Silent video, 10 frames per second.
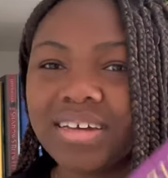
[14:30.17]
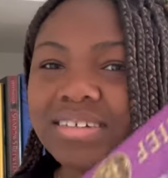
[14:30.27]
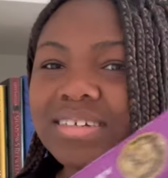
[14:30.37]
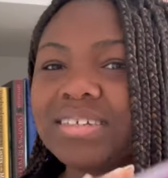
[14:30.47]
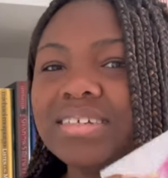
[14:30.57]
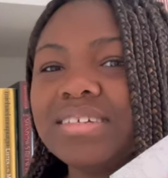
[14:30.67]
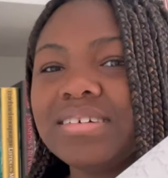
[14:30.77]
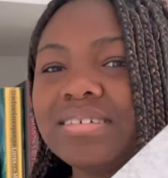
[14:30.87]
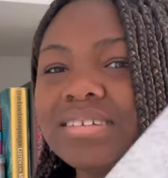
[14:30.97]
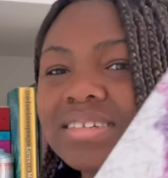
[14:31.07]
Has like these
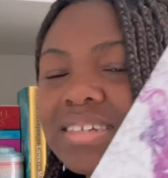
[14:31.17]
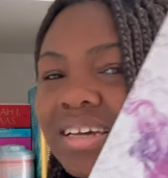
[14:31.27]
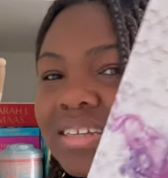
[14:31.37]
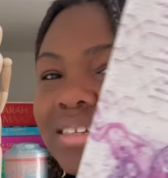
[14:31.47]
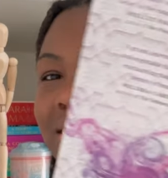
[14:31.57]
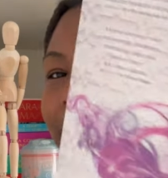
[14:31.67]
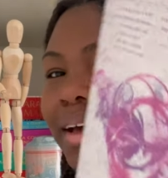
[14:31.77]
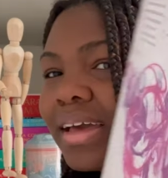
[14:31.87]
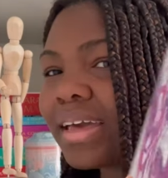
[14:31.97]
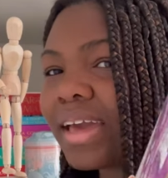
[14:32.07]
little designs on the
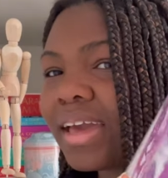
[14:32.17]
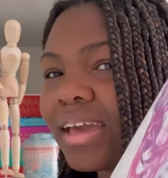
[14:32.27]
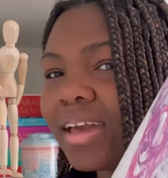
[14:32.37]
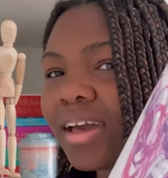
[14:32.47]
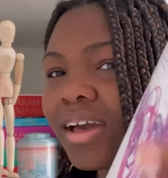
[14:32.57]
back, a